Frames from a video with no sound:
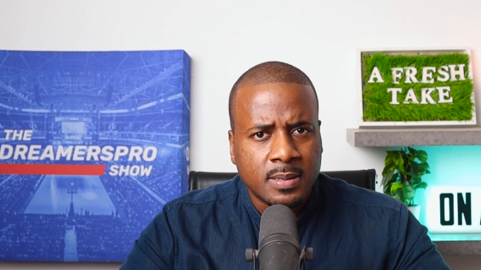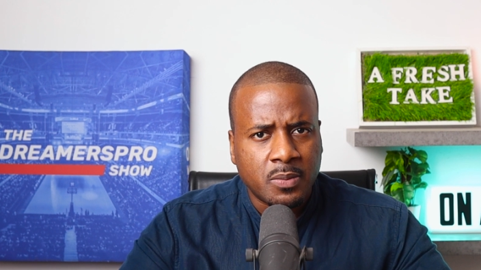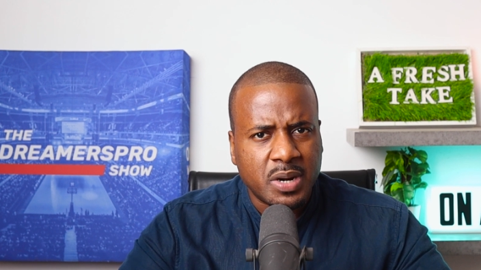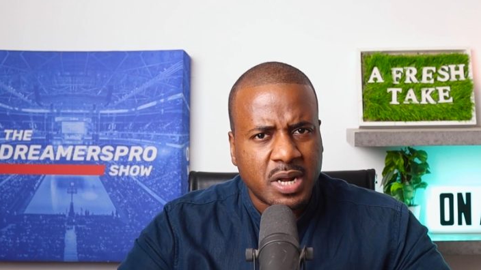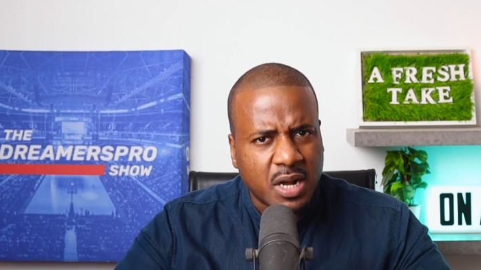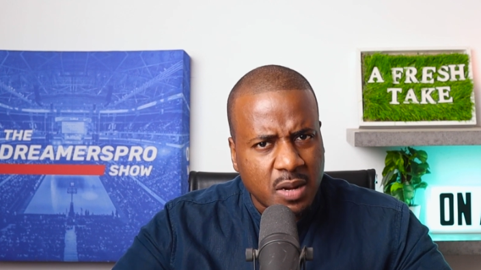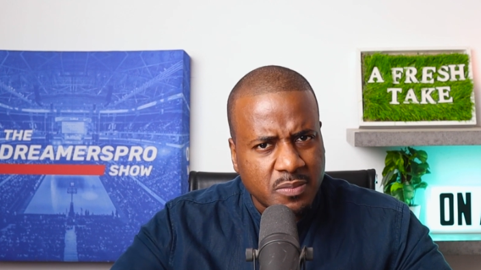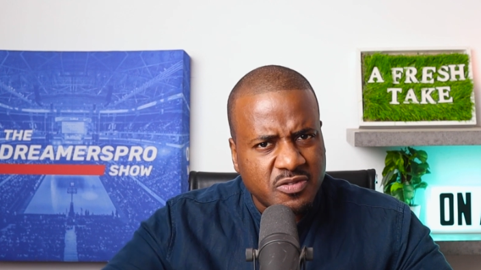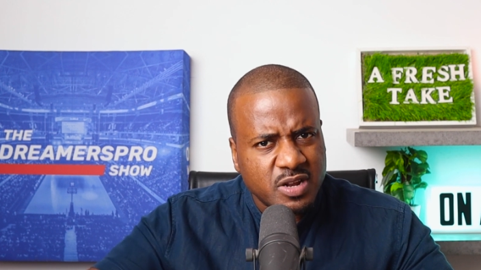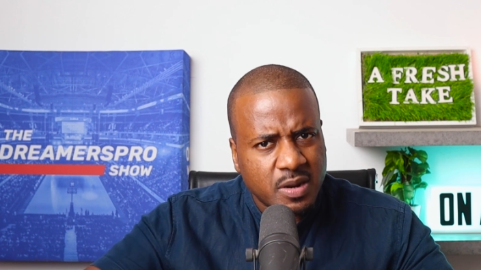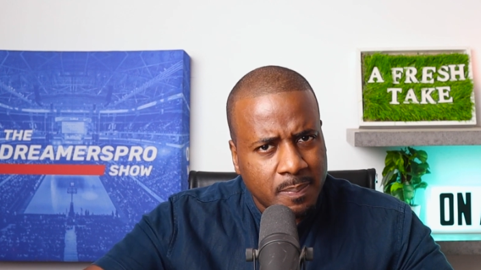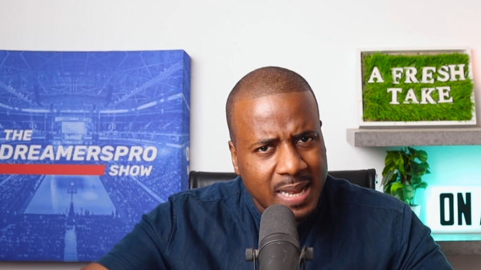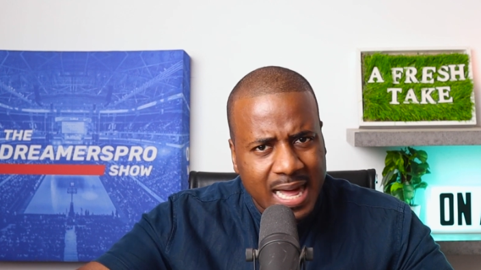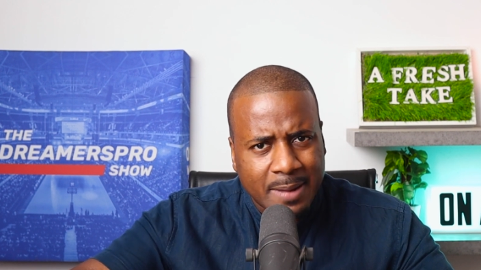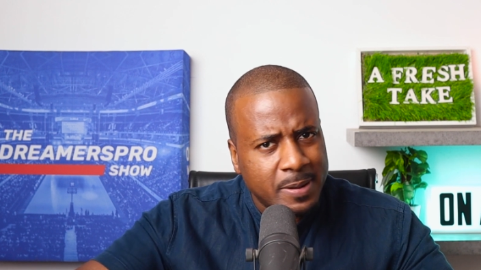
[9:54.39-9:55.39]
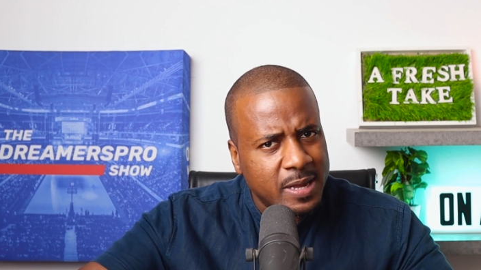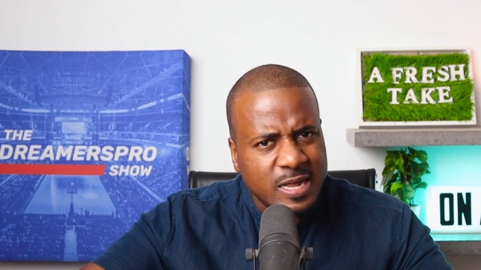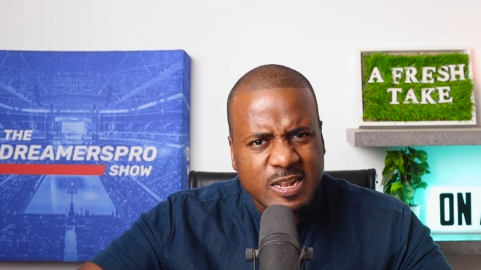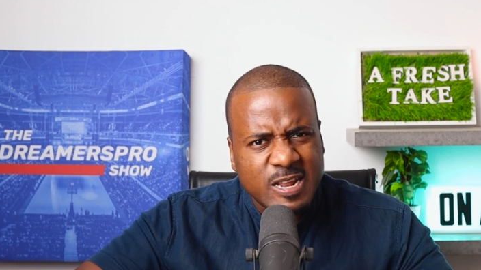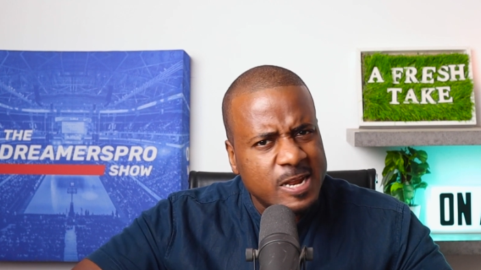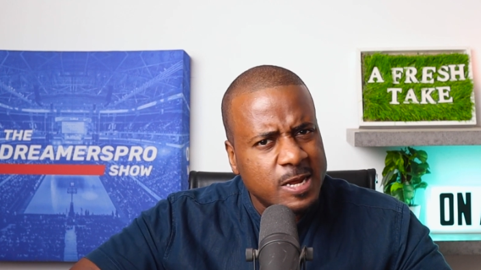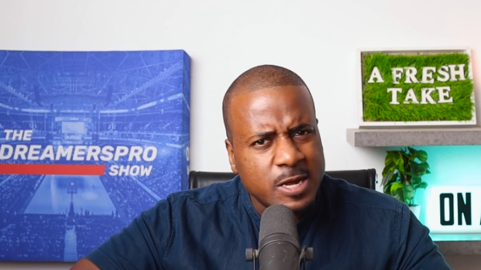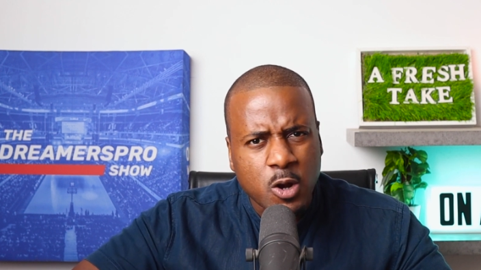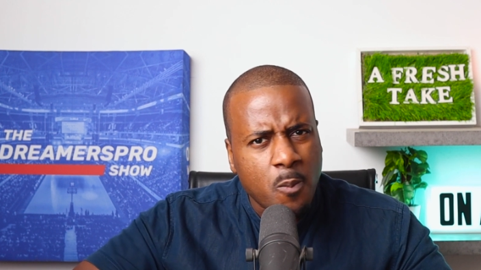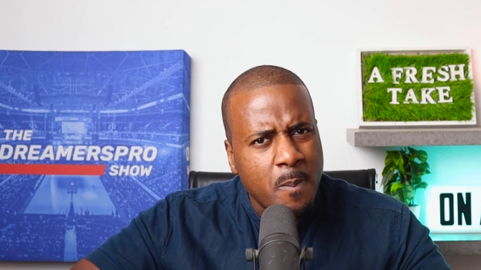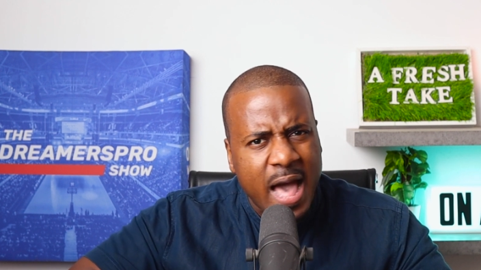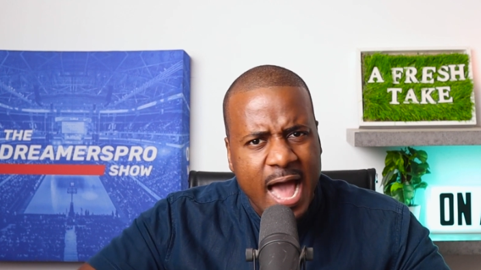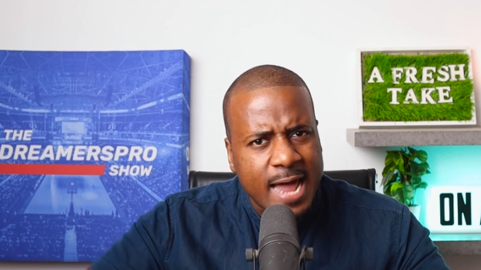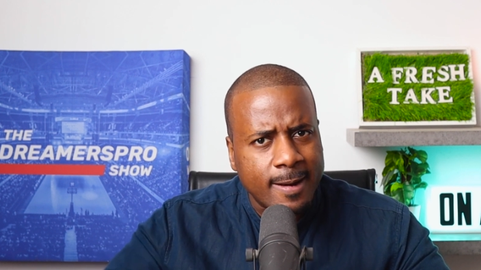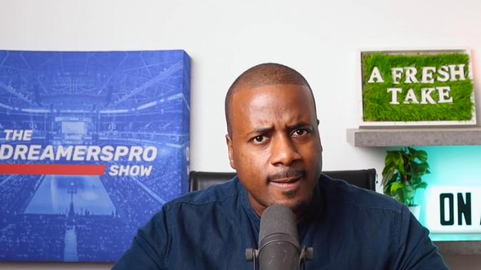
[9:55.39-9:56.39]
When it comes to the black people, it, it, it don't
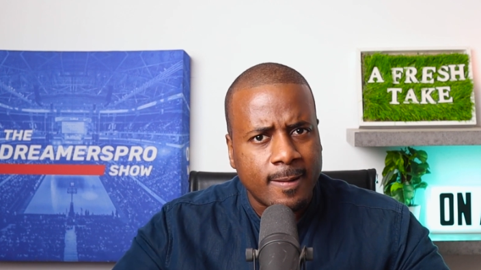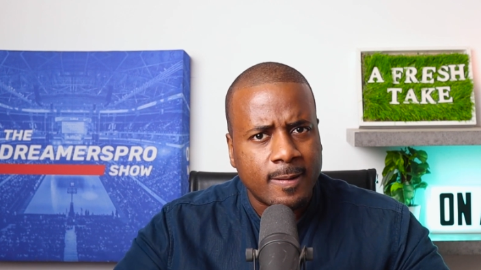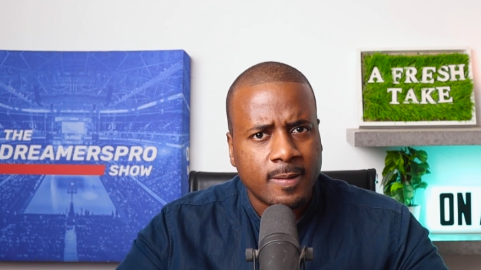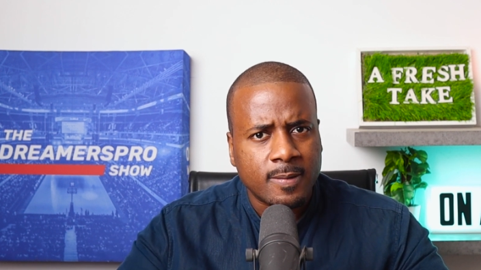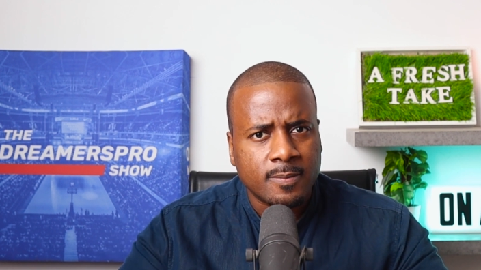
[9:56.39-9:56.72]
matter.